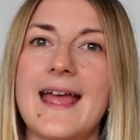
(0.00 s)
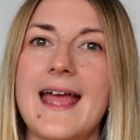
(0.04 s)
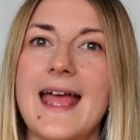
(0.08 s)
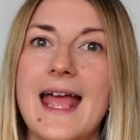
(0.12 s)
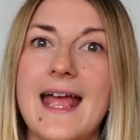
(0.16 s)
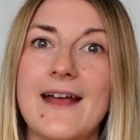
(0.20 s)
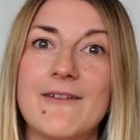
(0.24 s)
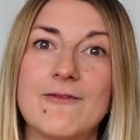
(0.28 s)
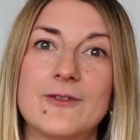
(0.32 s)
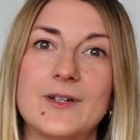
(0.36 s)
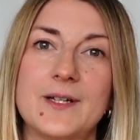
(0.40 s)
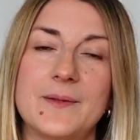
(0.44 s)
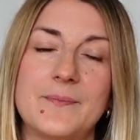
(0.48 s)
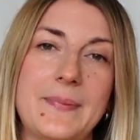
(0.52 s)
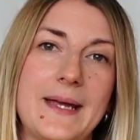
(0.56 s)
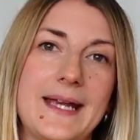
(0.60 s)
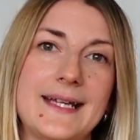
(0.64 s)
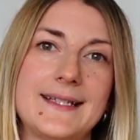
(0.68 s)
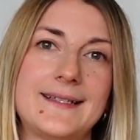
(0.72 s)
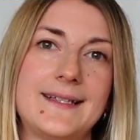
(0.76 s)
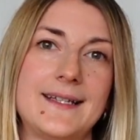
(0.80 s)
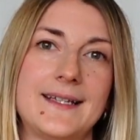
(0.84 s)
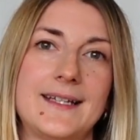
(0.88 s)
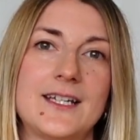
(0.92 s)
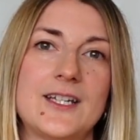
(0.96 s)
every
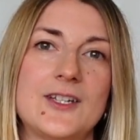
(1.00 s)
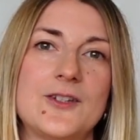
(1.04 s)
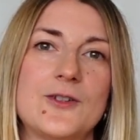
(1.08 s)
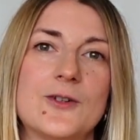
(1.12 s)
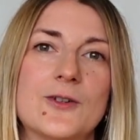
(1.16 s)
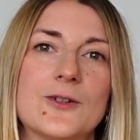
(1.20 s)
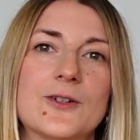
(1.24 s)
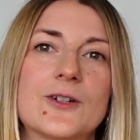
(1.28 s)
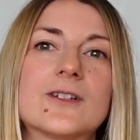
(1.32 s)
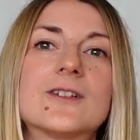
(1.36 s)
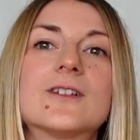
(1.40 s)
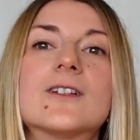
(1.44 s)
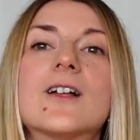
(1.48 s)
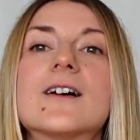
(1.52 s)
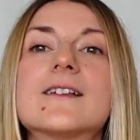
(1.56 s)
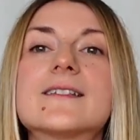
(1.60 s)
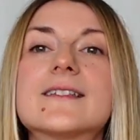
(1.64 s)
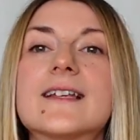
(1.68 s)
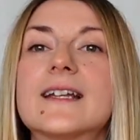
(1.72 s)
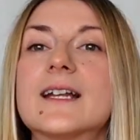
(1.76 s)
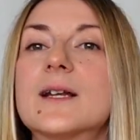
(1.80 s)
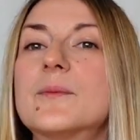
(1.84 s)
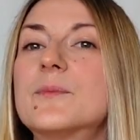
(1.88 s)
basic in your closet.